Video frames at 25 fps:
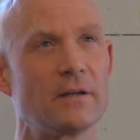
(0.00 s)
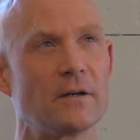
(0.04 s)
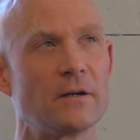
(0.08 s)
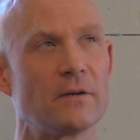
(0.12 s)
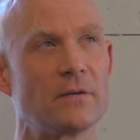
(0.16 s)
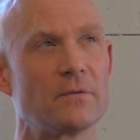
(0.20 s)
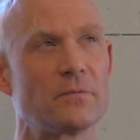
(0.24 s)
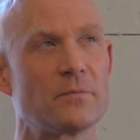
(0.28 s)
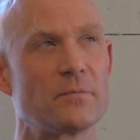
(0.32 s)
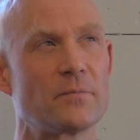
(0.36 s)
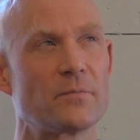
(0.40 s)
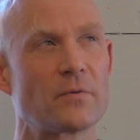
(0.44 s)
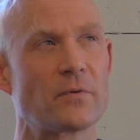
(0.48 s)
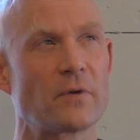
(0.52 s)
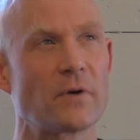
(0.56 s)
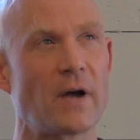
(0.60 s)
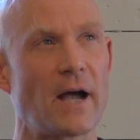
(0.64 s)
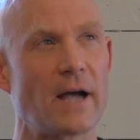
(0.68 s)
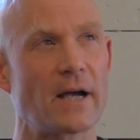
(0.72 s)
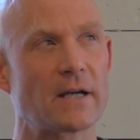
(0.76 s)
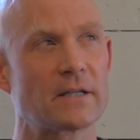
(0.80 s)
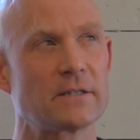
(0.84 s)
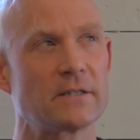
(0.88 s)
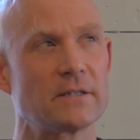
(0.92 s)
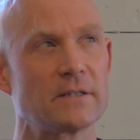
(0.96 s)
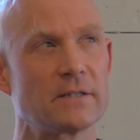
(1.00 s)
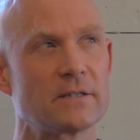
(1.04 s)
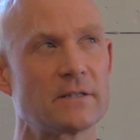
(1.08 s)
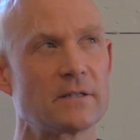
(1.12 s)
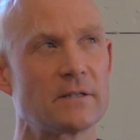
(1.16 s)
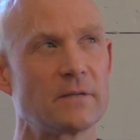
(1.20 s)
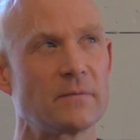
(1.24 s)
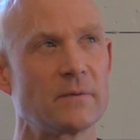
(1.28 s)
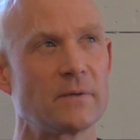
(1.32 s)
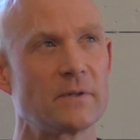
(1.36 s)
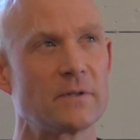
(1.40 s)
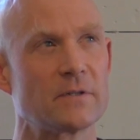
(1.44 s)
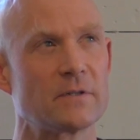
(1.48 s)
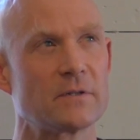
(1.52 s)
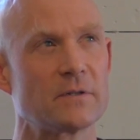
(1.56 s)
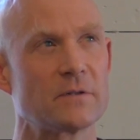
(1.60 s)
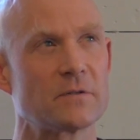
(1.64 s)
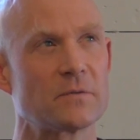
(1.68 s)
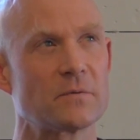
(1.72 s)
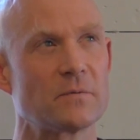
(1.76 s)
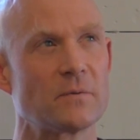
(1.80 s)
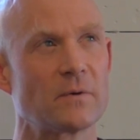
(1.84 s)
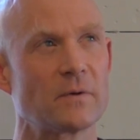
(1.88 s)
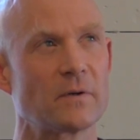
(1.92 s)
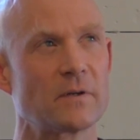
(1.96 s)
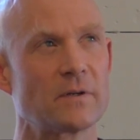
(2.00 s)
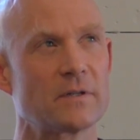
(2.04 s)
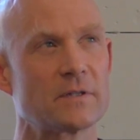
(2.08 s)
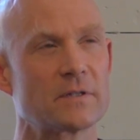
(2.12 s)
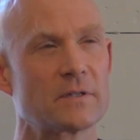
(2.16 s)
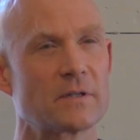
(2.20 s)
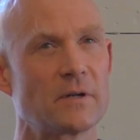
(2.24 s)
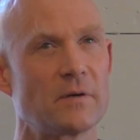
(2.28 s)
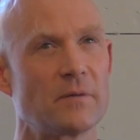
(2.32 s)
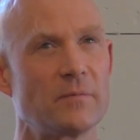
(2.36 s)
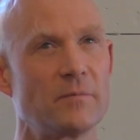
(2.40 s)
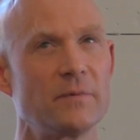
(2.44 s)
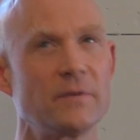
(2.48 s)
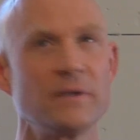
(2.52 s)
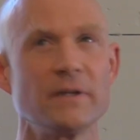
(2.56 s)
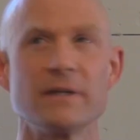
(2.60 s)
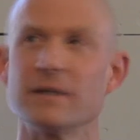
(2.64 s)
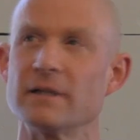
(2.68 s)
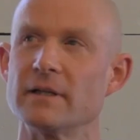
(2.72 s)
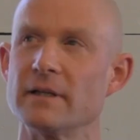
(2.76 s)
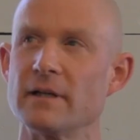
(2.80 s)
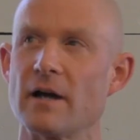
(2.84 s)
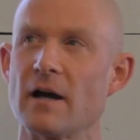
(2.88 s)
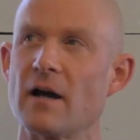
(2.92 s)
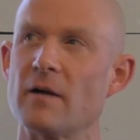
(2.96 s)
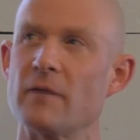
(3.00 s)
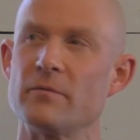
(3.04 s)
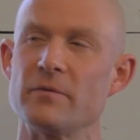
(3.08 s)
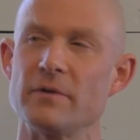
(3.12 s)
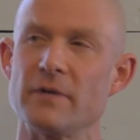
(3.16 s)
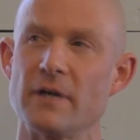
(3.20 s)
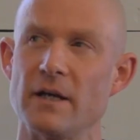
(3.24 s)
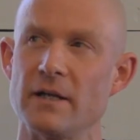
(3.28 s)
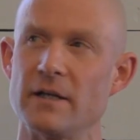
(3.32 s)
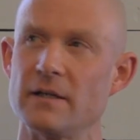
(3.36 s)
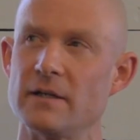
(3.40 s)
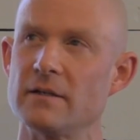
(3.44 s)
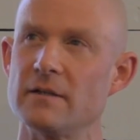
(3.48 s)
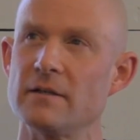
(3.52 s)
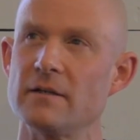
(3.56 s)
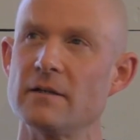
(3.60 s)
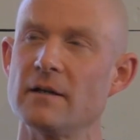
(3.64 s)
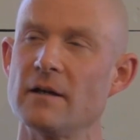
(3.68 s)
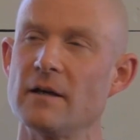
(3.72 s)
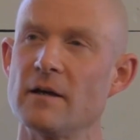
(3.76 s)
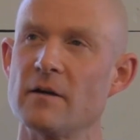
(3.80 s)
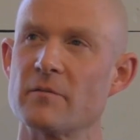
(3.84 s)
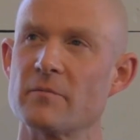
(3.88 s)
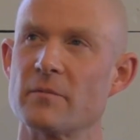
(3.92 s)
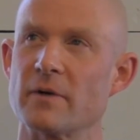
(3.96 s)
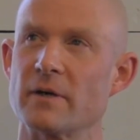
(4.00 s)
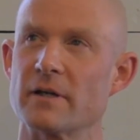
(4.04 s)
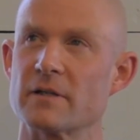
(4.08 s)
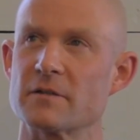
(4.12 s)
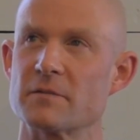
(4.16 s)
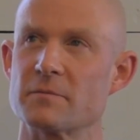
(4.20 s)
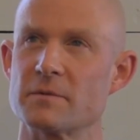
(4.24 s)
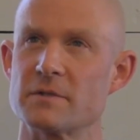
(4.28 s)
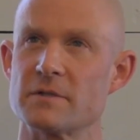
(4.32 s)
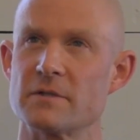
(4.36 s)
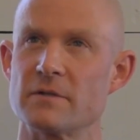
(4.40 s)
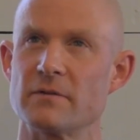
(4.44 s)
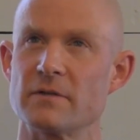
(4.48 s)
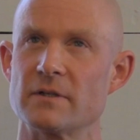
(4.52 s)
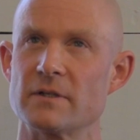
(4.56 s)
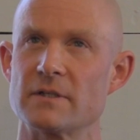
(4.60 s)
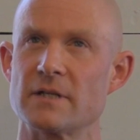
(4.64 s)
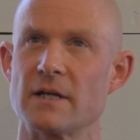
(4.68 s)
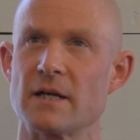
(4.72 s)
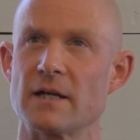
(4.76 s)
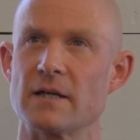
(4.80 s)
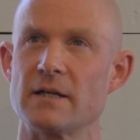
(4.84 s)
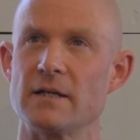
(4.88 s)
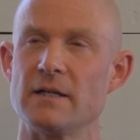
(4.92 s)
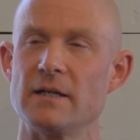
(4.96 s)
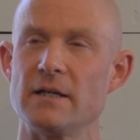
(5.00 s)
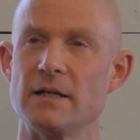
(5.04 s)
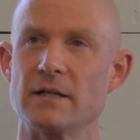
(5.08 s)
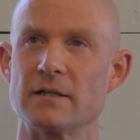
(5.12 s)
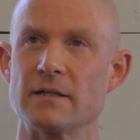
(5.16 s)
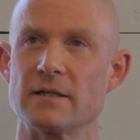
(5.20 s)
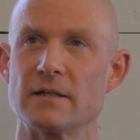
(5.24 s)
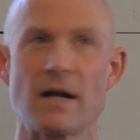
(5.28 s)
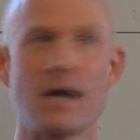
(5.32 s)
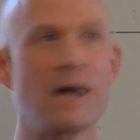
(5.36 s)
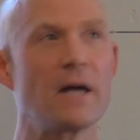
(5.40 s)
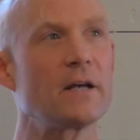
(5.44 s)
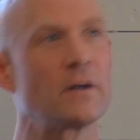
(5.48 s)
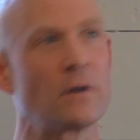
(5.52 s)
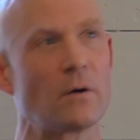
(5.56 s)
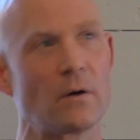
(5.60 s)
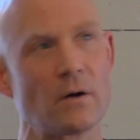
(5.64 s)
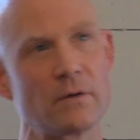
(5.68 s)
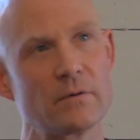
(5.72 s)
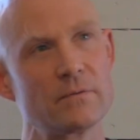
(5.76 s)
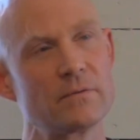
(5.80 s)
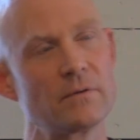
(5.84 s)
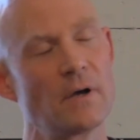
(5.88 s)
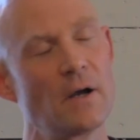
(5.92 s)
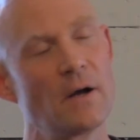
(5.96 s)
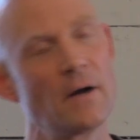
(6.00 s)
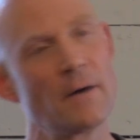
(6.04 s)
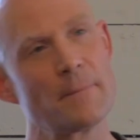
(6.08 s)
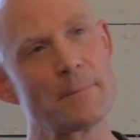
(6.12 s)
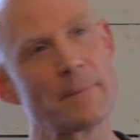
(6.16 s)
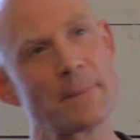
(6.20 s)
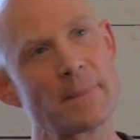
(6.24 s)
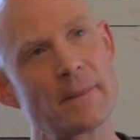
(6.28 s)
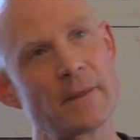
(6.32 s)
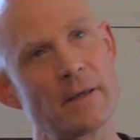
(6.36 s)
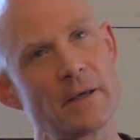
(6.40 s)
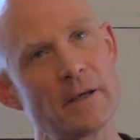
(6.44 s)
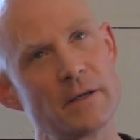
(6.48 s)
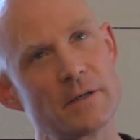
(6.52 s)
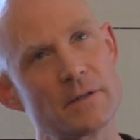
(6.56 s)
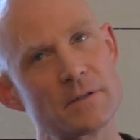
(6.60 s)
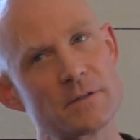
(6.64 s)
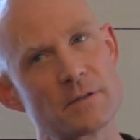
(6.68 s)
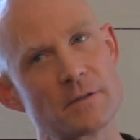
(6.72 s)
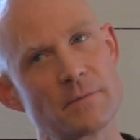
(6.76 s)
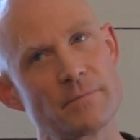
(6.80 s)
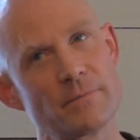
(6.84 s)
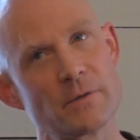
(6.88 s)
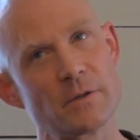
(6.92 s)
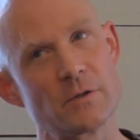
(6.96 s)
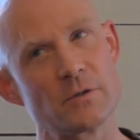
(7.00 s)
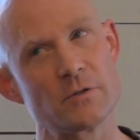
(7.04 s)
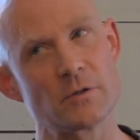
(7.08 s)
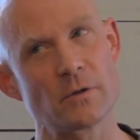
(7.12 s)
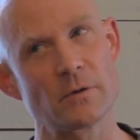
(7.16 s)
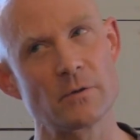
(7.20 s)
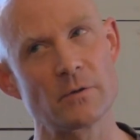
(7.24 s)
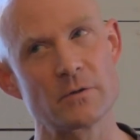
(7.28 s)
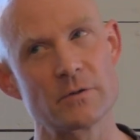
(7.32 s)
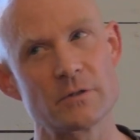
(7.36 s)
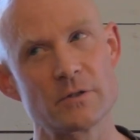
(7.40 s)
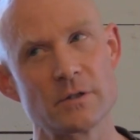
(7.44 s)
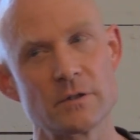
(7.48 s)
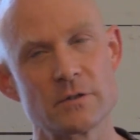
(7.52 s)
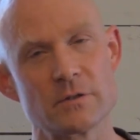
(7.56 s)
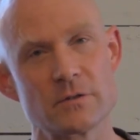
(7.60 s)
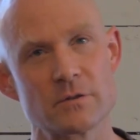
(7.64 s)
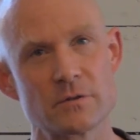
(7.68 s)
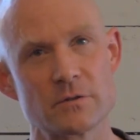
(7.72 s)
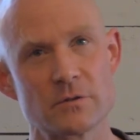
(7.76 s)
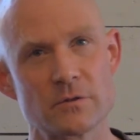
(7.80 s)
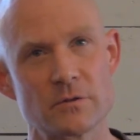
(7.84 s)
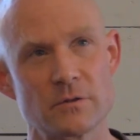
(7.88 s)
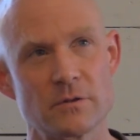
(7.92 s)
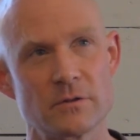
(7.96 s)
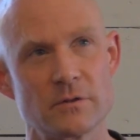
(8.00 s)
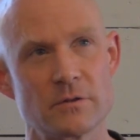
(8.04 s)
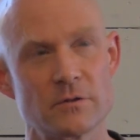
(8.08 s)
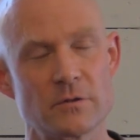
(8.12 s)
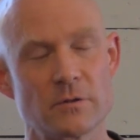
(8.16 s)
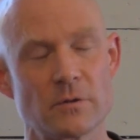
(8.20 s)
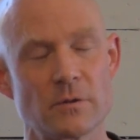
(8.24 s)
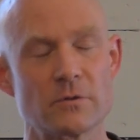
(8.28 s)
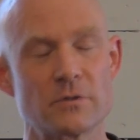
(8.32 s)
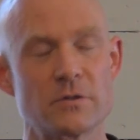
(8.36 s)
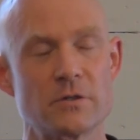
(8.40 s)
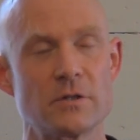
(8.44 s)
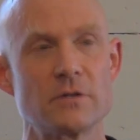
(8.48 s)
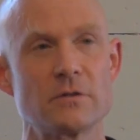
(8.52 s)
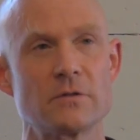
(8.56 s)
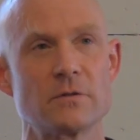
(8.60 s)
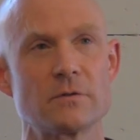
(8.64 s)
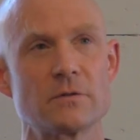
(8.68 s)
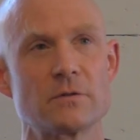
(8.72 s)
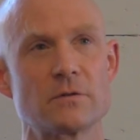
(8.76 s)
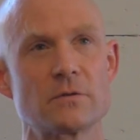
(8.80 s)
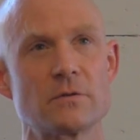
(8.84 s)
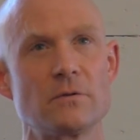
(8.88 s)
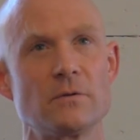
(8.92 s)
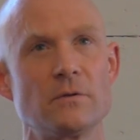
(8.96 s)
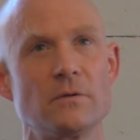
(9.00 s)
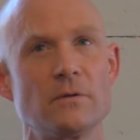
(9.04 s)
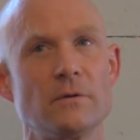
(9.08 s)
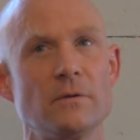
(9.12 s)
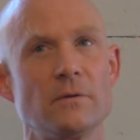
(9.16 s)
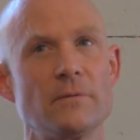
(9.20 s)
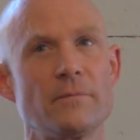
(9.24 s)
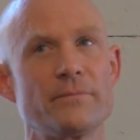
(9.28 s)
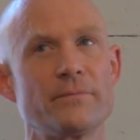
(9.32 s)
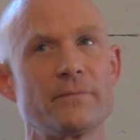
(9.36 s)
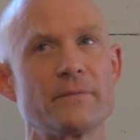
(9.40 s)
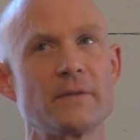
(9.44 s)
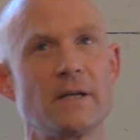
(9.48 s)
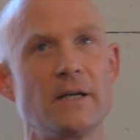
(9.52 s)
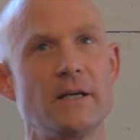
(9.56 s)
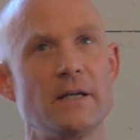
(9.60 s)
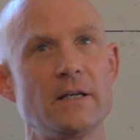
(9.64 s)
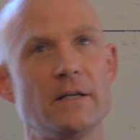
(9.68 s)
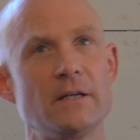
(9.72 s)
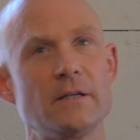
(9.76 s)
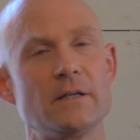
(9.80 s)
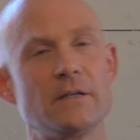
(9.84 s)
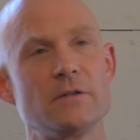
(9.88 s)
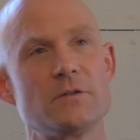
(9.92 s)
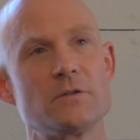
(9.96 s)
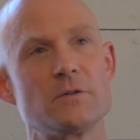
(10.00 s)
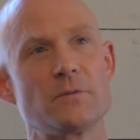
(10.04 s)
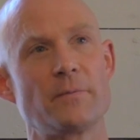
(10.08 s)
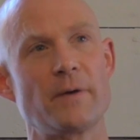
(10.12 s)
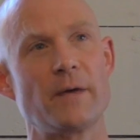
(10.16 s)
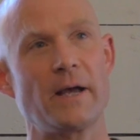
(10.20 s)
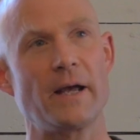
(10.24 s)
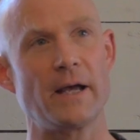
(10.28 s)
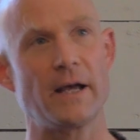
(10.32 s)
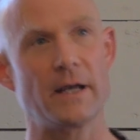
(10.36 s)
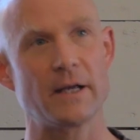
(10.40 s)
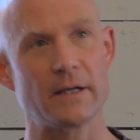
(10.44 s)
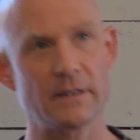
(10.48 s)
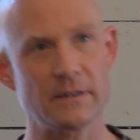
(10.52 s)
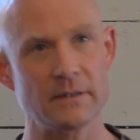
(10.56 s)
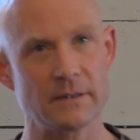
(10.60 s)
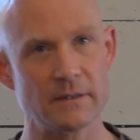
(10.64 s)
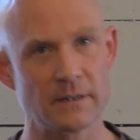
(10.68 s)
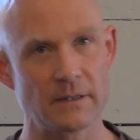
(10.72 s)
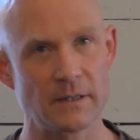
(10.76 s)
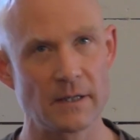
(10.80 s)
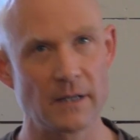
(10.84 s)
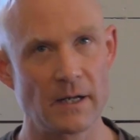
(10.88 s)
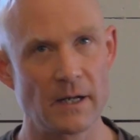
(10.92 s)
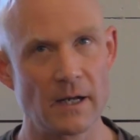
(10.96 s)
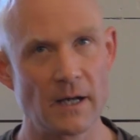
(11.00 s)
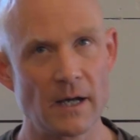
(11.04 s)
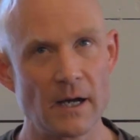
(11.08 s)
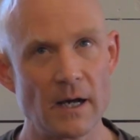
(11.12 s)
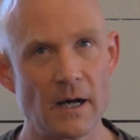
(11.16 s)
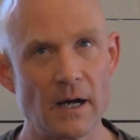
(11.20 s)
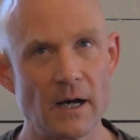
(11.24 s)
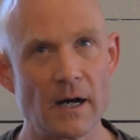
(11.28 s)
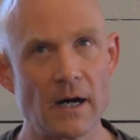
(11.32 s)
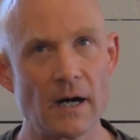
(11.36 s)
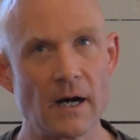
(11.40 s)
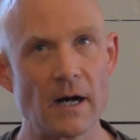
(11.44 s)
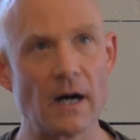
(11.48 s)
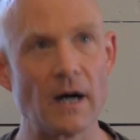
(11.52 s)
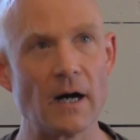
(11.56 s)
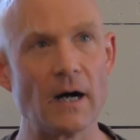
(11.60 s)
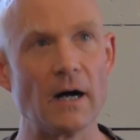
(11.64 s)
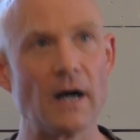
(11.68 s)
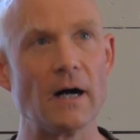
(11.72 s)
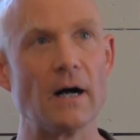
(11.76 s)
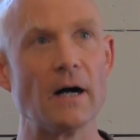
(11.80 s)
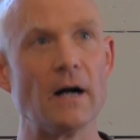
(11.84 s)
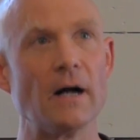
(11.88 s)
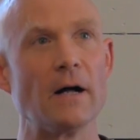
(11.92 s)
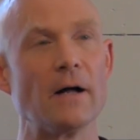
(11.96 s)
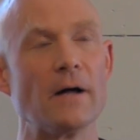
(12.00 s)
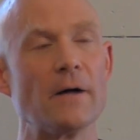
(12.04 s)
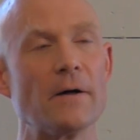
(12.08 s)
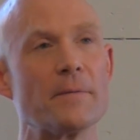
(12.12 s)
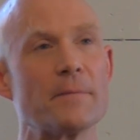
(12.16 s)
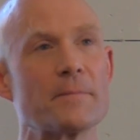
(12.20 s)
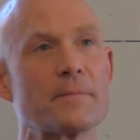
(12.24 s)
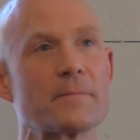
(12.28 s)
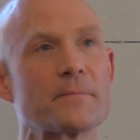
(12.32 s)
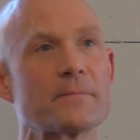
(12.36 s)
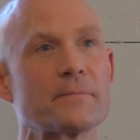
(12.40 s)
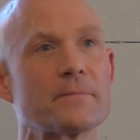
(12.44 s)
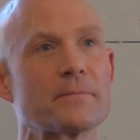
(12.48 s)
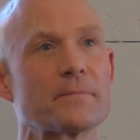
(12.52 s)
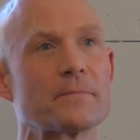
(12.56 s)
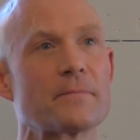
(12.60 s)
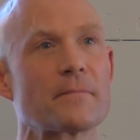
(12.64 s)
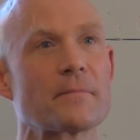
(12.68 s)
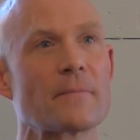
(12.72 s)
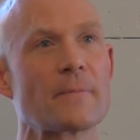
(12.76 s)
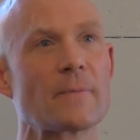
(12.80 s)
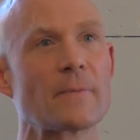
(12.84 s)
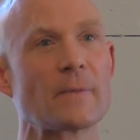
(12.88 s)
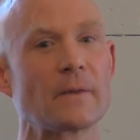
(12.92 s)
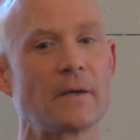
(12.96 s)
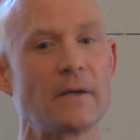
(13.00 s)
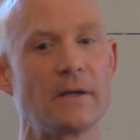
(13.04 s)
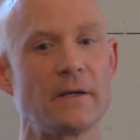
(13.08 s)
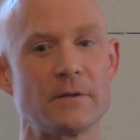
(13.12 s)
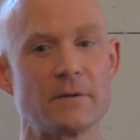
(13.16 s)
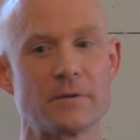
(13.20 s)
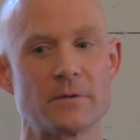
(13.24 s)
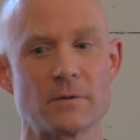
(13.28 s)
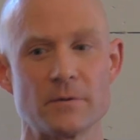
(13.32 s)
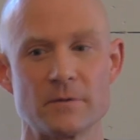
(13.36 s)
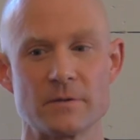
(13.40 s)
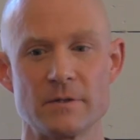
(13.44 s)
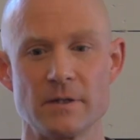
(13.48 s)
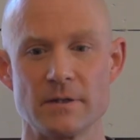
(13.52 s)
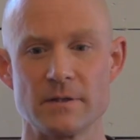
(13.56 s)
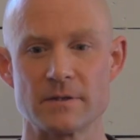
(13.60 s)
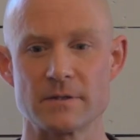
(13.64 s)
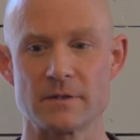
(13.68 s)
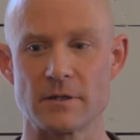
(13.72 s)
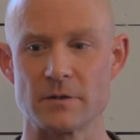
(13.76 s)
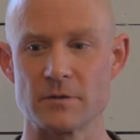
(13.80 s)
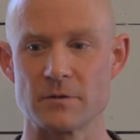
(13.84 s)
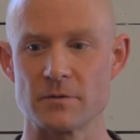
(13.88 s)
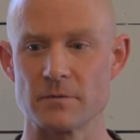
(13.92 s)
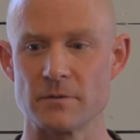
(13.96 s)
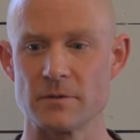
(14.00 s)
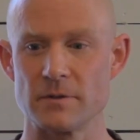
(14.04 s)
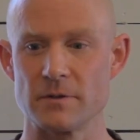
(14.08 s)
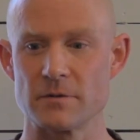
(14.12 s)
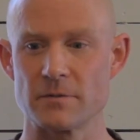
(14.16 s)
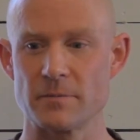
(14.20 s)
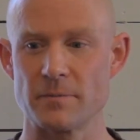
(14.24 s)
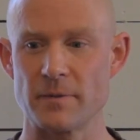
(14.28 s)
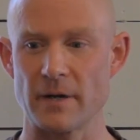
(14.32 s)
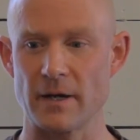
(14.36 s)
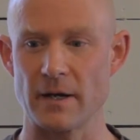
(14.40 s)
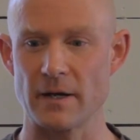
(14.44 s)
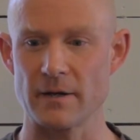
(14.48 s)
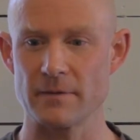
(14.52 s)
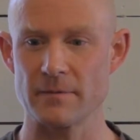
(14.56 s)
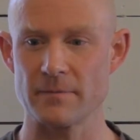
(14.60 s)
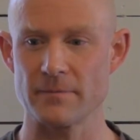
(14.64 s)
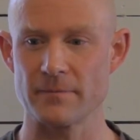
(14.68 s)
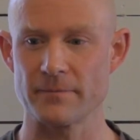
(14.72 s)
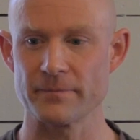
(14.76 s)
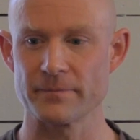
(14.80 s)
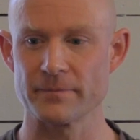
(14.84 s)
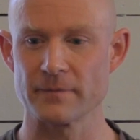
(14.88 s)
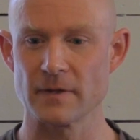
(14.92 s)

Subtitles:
of practice in which this work is completely obviated by a specific technique that I know of is the Jodo Shinshu school in Japan, in 13th century Japan.